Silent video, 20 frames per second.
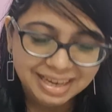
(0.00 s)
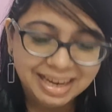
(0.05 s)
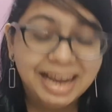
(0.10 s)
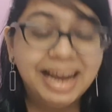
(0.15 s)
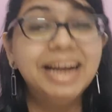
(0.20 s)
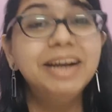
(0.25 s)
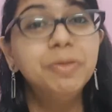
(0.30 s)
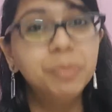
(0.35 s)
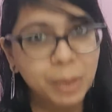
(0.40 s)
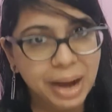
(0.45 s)

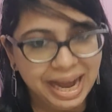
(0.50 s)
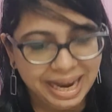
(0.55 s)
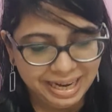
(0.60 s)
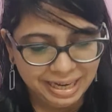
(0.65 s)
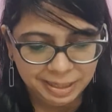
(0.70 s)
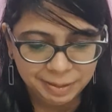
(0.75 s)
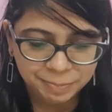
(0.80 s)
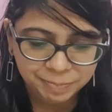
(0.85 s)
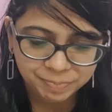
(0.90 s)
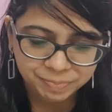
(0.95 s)
And why?
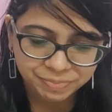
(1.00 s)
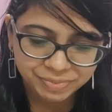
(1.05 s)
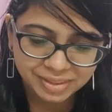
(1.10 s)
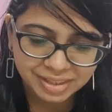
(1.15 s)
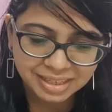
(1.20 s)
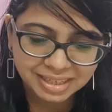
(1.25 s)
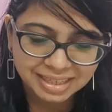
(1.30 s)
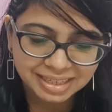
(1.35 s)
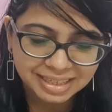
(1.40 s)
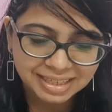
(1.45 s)

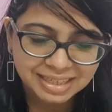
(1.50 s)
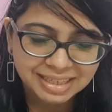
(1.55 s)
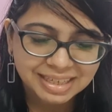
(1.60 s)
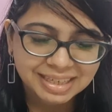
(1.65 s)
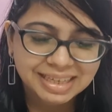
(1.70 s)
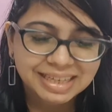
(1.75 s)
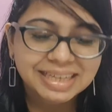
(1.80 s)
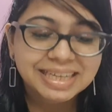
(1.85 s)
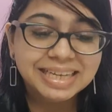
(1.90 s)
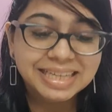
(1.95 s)

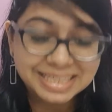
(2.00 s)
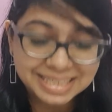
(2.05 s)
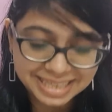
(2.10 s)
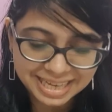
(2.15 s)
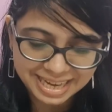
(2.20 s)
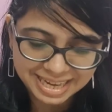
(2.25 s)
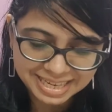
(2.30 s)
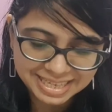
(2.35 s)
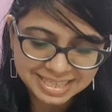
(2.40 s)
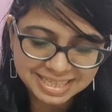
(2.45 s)
He
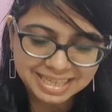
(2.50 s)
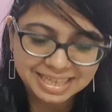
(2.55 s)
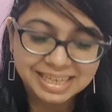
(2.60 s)
says